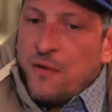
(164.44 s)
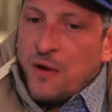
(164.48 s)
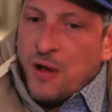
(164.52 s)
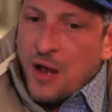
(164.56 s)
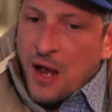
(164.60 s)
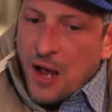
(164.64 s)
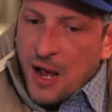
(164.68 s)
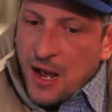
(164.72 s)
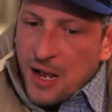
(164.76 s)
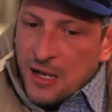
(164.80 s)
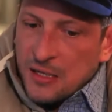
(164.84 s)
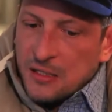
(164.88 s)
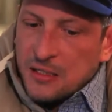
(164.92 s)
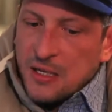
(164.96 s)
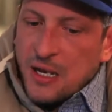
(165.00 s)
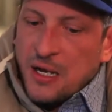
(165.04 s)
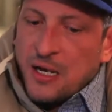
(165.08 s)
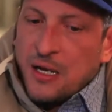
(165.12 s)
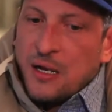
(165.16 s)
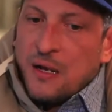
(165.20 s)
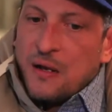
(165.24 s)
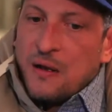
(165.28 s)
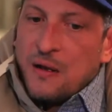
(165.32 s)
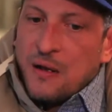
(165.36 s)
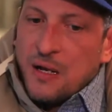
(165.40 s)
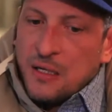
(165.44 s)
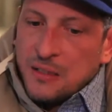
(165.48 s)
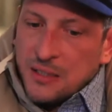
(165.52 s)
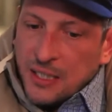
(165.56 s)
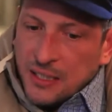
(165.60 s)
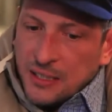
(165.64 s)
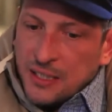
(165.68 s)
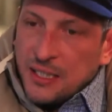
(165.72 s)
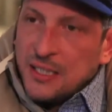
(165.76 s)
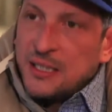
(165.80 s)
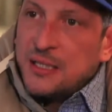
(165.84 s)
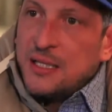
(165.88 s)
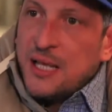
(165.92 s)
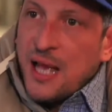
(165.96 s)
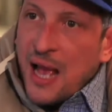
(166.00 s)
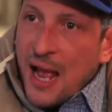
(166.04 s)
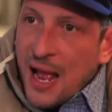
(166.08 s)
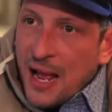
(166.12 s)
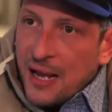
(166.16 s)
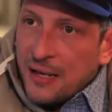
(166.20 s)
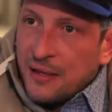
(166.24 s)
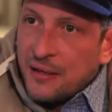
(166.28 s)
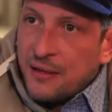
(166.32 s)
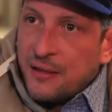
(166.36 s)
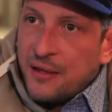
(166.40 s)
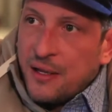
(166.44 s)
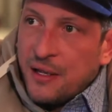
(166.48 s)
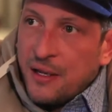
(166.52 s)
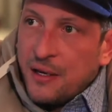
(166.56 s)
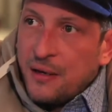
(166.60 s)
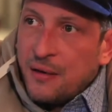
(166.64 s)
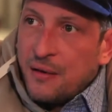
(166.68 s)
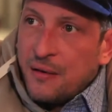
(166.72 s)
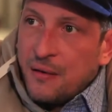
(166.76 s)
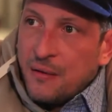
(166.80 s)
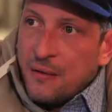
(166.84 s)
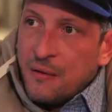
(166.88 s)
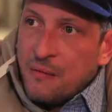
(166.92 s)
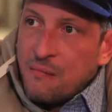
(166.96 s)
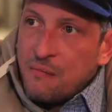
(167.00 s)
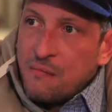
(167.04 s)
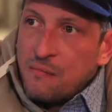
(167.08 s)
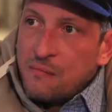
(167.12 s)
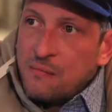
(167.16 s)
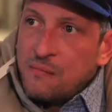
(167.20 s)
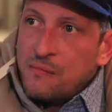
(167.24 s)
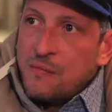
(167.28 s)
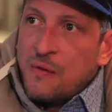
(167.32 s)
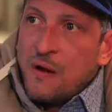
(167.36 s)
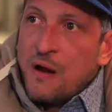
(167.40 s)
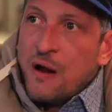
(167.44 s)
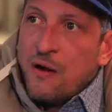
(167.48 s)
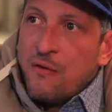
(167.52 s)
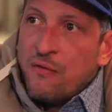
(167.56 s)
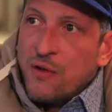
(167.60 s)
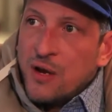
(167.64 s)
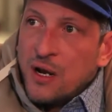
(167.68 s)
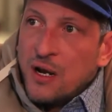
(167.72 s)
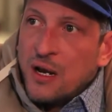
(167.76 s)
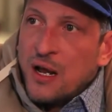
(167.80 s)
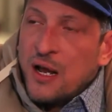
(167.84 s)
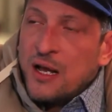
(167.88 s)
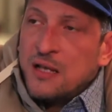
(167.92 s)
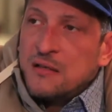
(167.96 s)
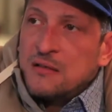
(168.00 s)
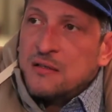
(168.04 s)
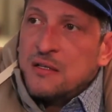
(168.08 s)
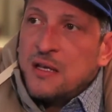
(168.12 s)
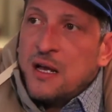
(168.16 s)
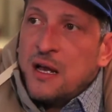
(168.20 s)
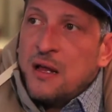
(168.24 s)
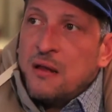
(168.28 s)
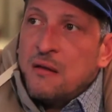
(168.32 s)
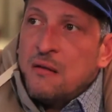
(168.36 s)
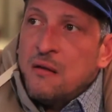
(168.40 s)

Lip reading: as I did that, then I realized that